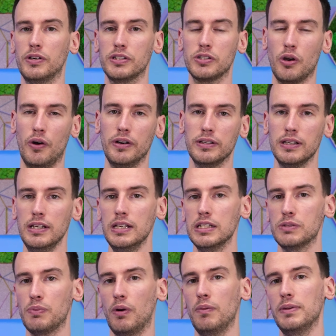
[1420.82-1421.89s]
it's current, it's
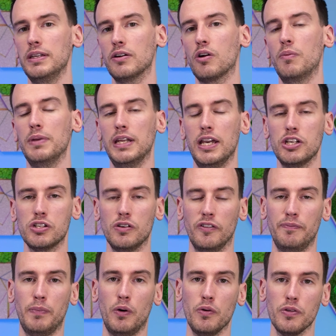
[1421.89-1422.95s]
probably a combination
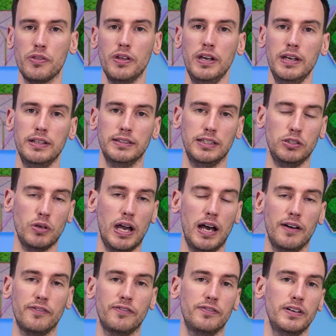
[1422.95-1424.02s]
of both, that you
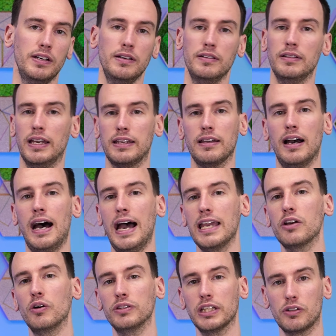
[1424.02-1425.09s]
have like high
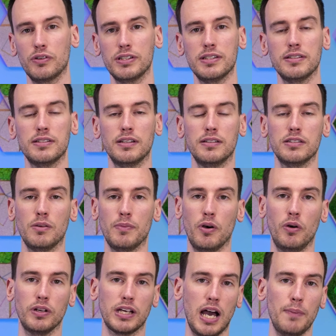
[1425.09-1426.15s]
contact resistance
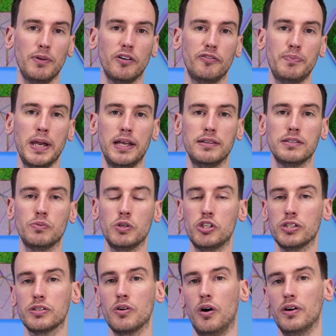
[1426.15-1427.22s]
on a couple of pins, which
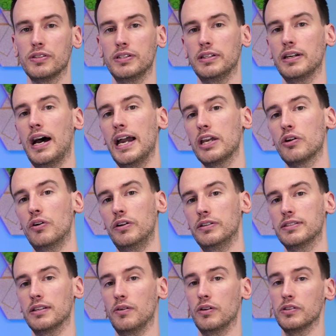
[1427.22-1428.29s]
is causing high
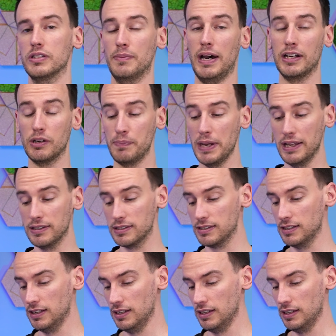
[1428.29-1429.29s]
currents on some other pins,